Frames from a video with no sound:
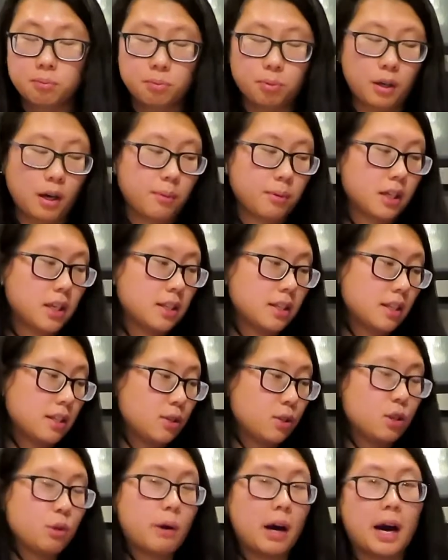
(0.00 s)
probably, it
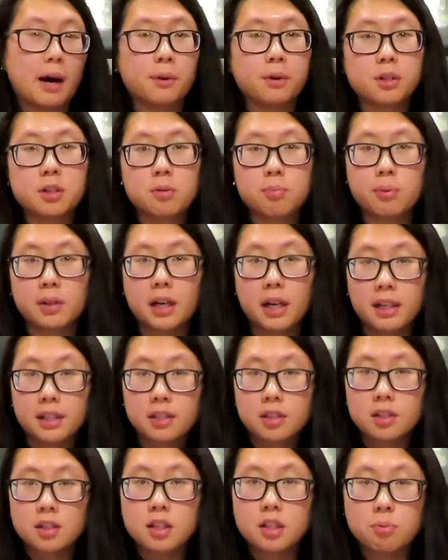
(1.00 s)
says 2 hours, but
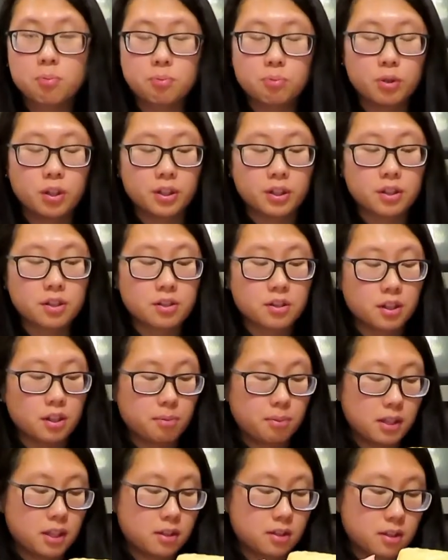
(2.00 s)
honestly it's really just gonna
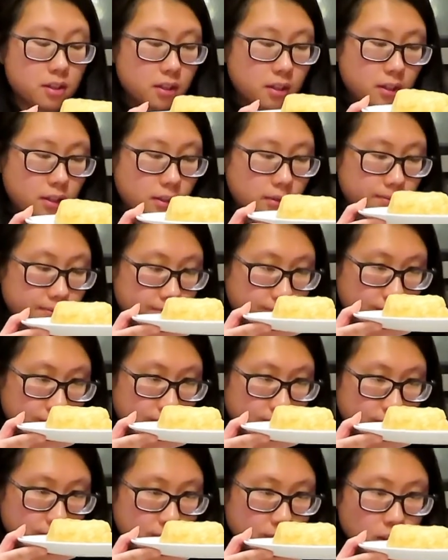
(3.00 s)
be until
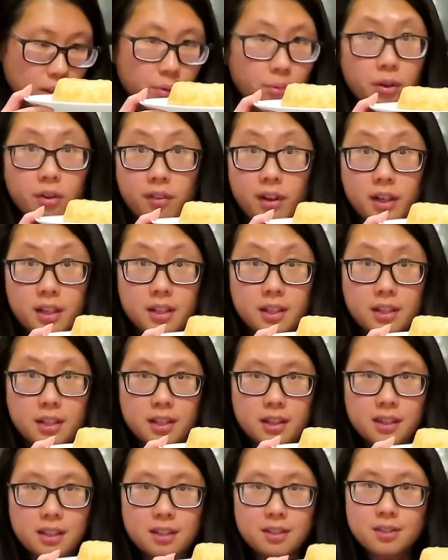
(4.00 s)
we're ready to
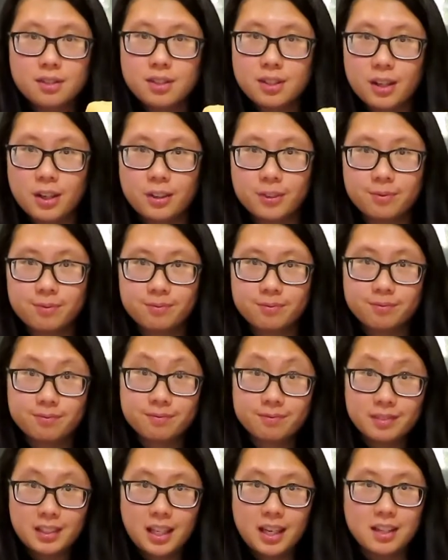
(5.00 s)
eat these. So
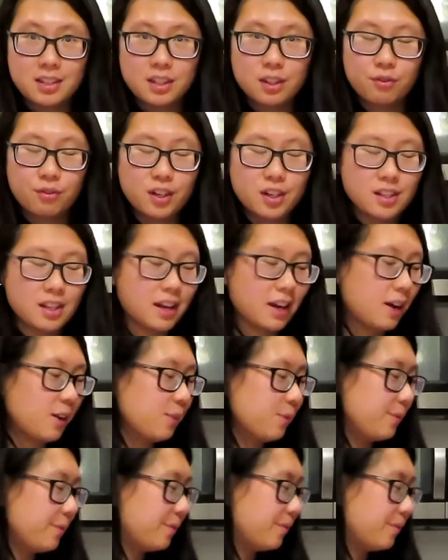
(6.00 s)
into the fridge they go.